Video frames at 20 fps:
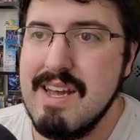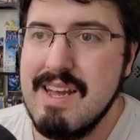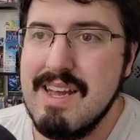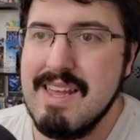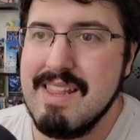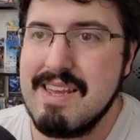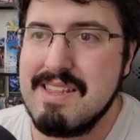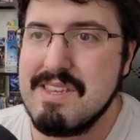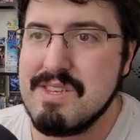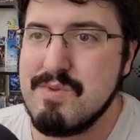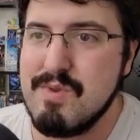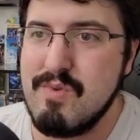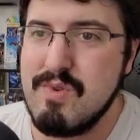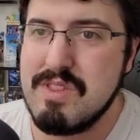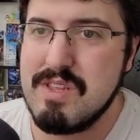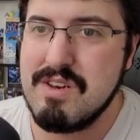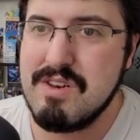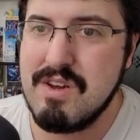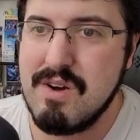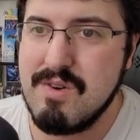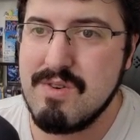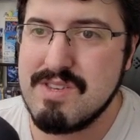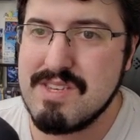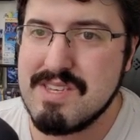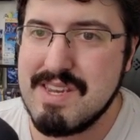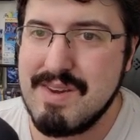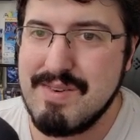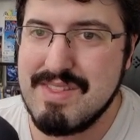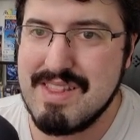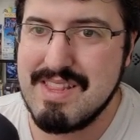And like, this one with the nose, this
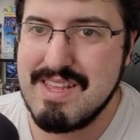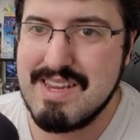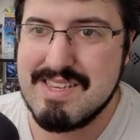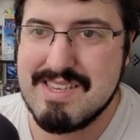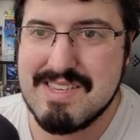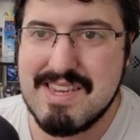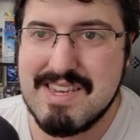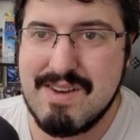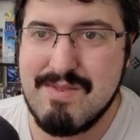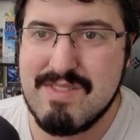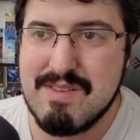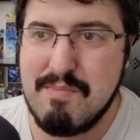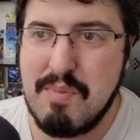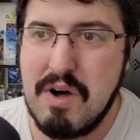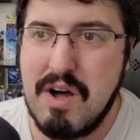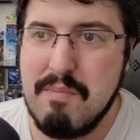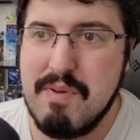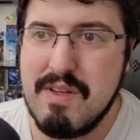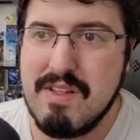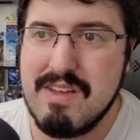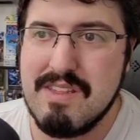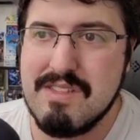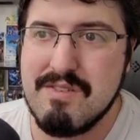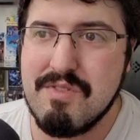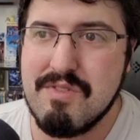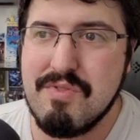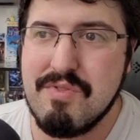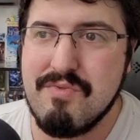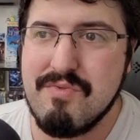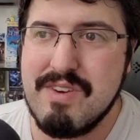guy with the legs, this guy with the pot belly. They're
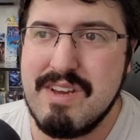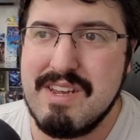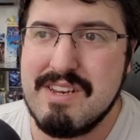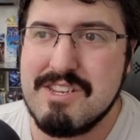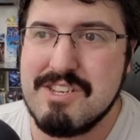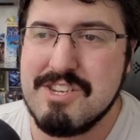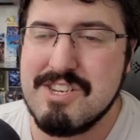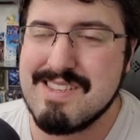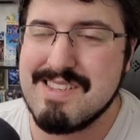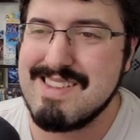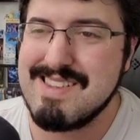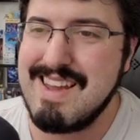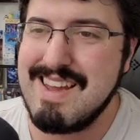3 just...